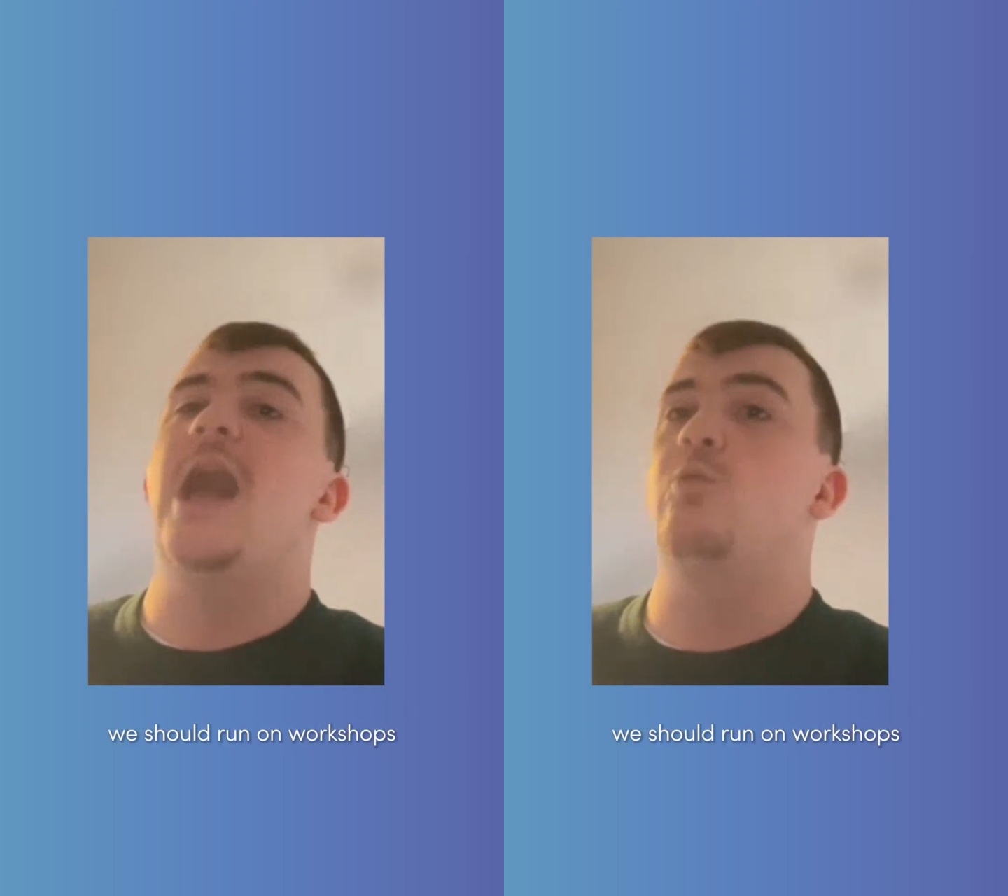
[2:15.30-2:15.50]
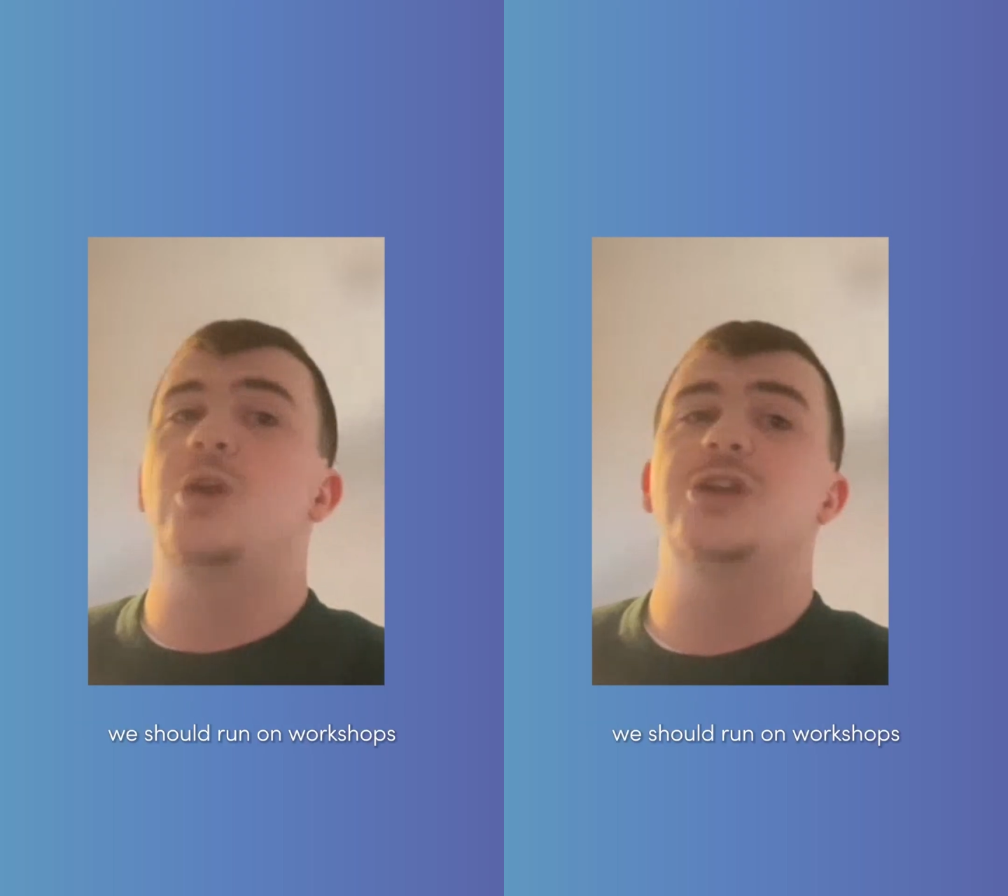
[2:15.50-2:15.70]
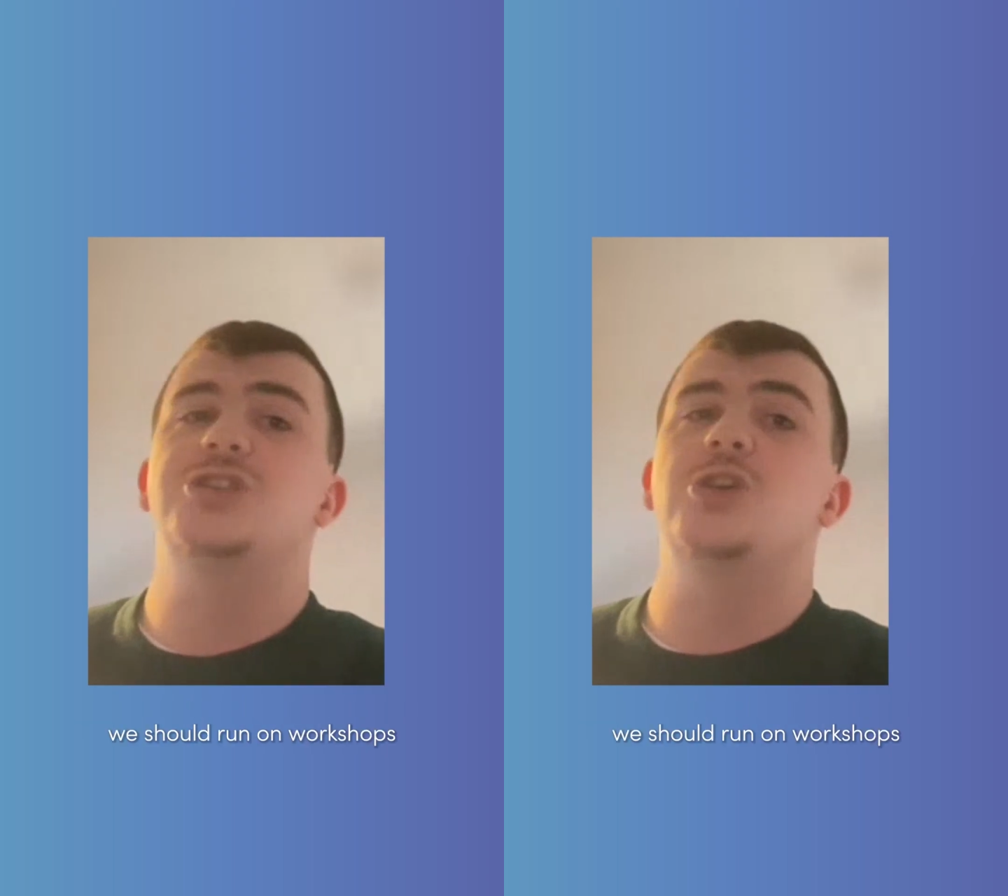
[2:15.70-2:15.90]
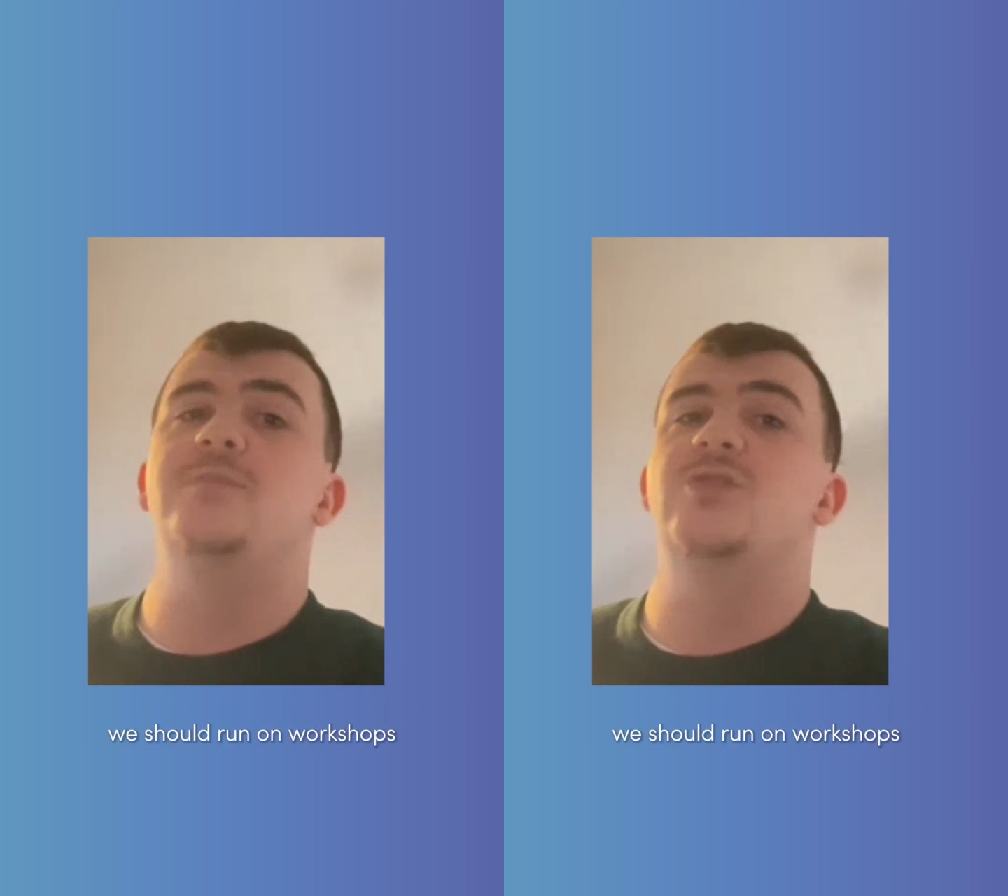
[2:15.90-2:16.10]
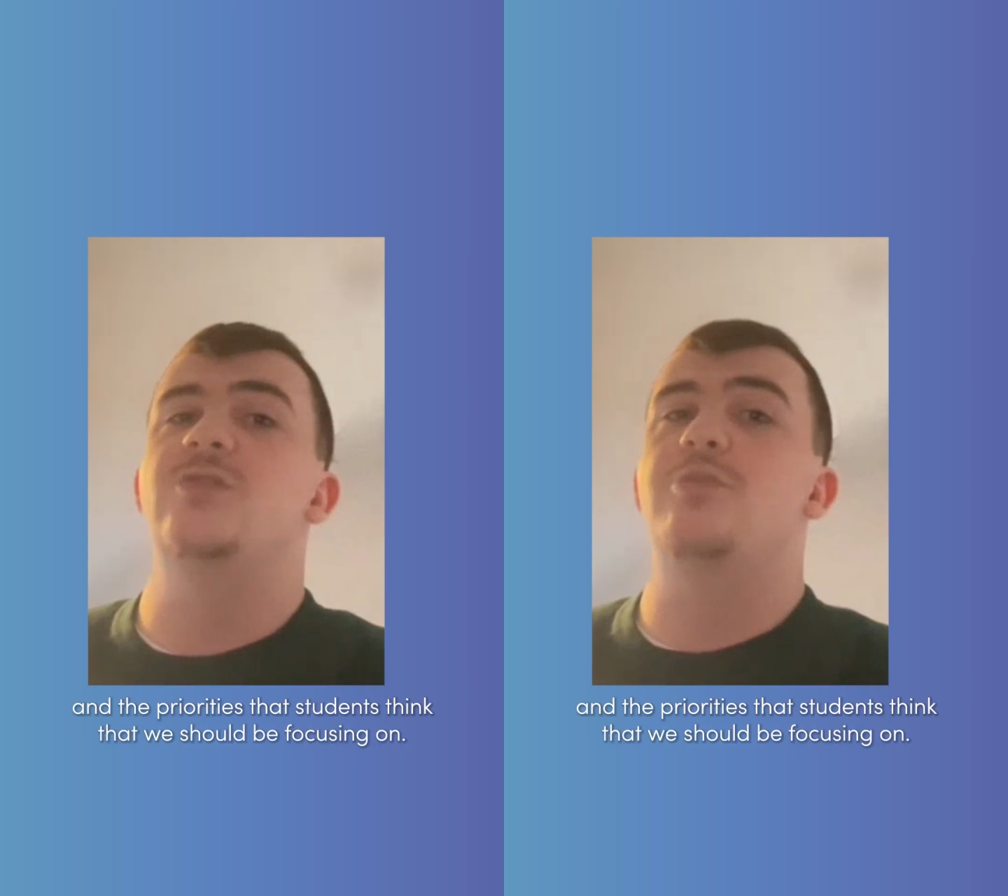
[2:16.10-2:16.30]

and workshops on the